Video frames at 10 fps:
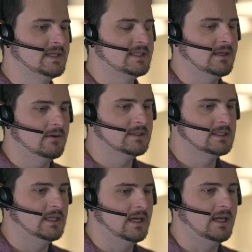it
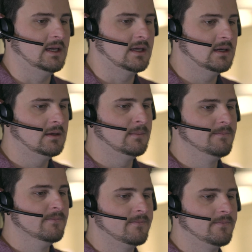sounds like
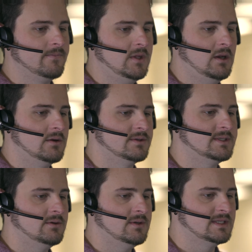you know,
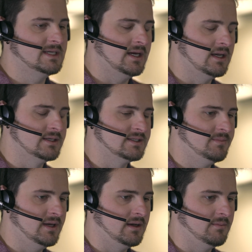suicide has
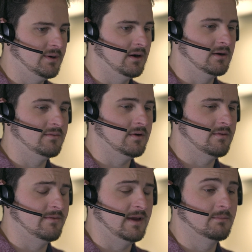been a part of your
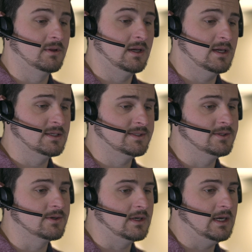family history.
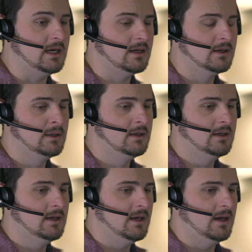We create a
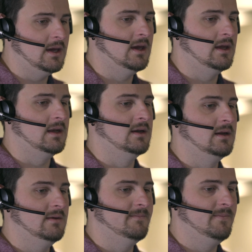safety plan with
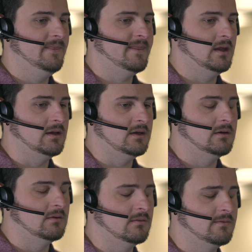them,
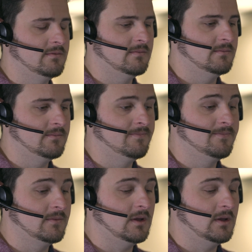so just a plan of